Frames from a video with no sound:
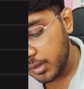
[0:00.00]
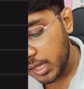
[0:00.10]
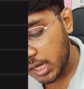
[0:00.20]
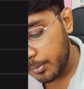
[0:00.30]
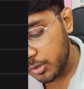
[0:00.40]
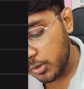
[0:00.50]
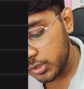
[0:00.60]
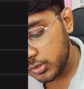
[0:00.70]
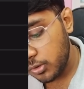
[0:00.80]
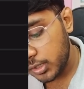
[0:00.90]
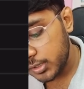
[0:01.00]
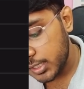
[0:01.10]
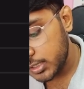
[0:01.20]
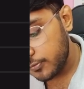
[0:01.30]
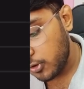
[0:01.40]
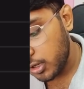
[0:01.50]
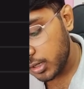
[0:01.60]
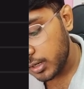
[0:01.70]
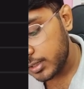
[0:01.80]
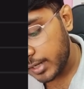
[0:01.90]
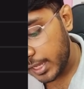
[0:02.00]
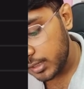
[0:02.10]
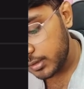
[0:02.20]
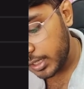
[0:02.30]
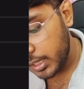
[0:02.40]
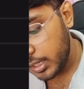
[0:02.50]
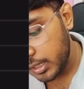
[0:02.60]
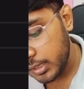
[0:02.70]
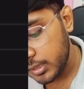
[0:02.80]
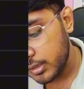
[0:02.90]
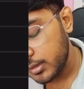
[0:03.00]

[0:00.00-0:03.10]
and upper bound is going to change for 19.